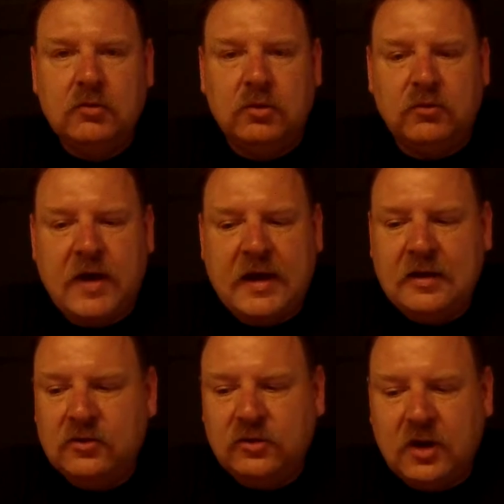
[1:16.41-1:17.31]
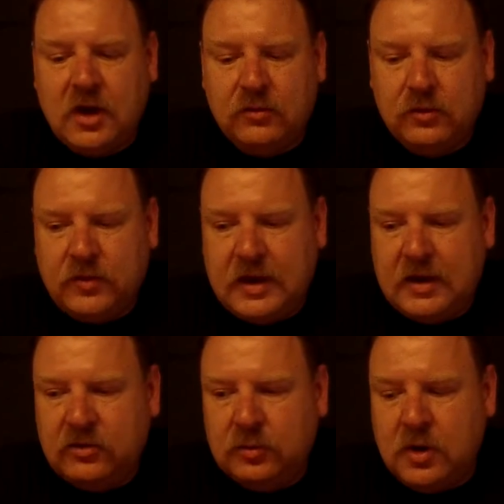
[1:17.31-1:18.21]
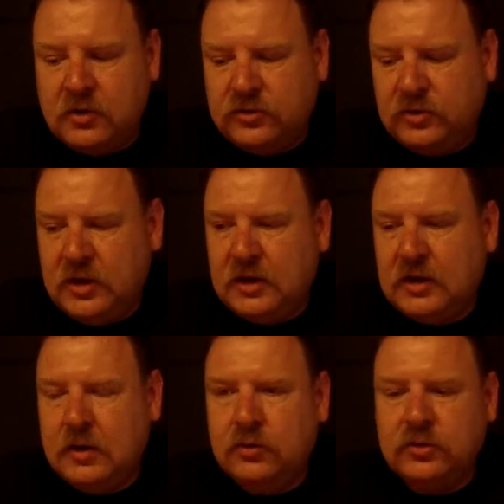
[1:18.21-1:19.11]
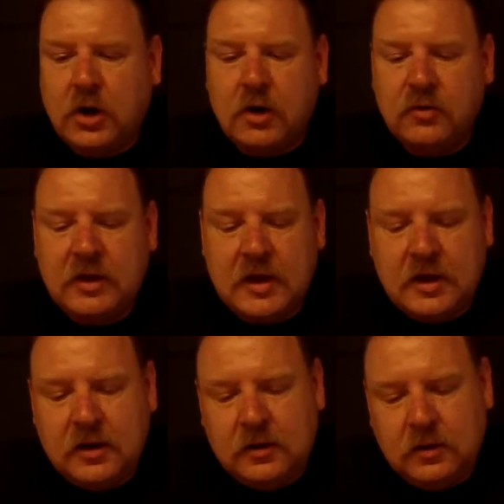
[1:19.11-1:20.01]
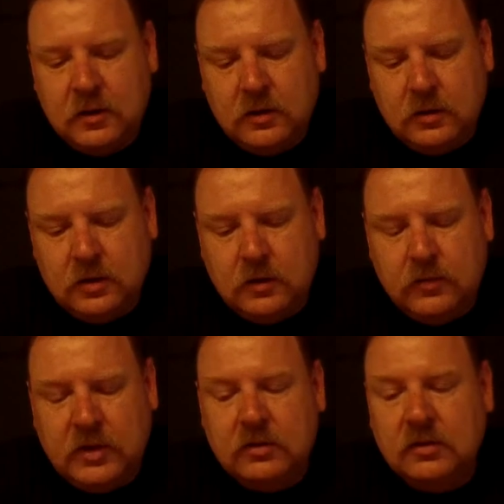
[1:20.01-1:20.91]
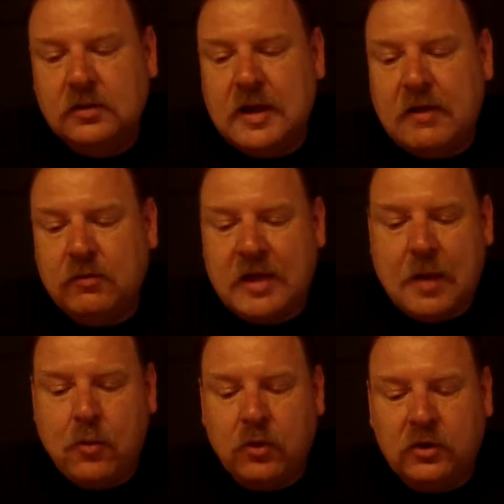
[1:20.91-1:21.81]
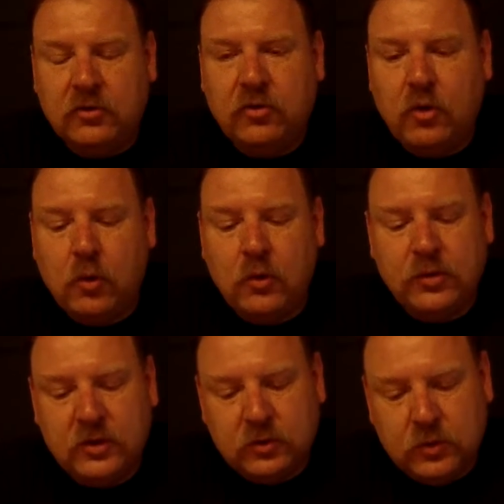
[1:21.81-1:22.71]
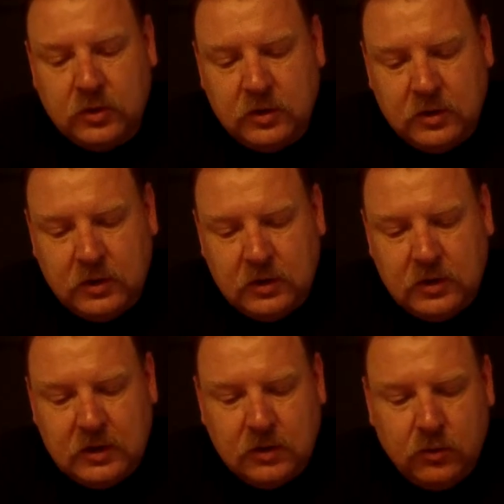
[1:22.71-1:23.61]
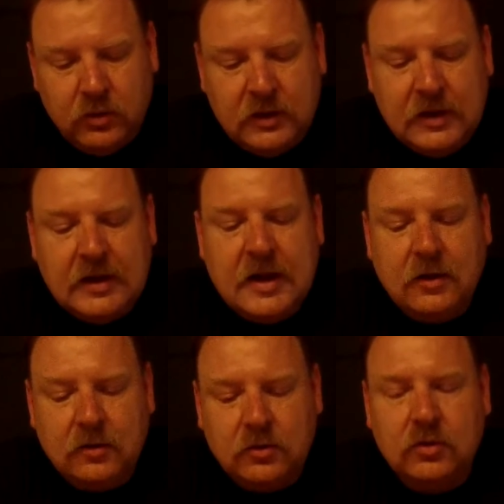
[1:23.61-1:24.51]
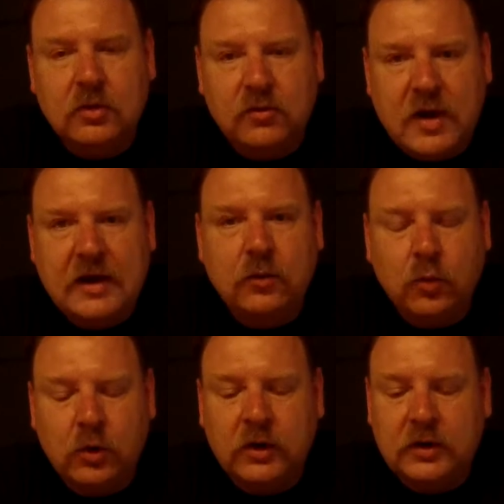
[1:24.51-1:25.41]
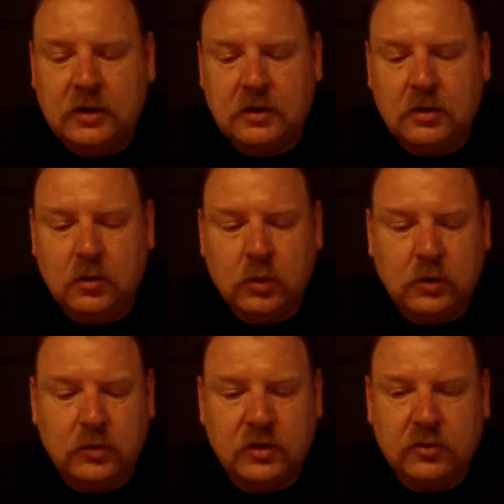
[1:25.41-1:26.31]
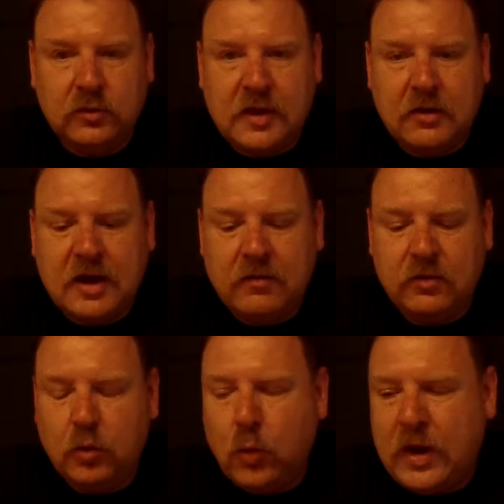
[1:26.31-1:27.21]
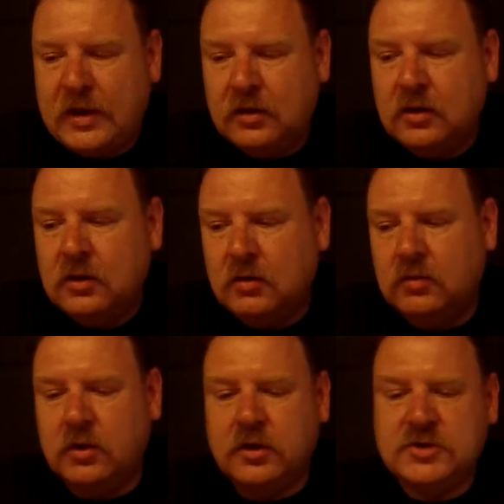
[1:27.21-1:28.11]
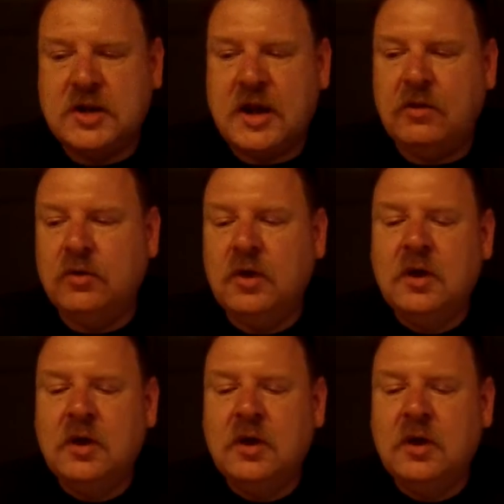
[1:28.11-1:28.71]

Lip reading: for fine stuff, if I had a small stick and I was carving on it, I have a lot more control with this one, and I can really get down to the fine work and work with this without having the weight of a large knife.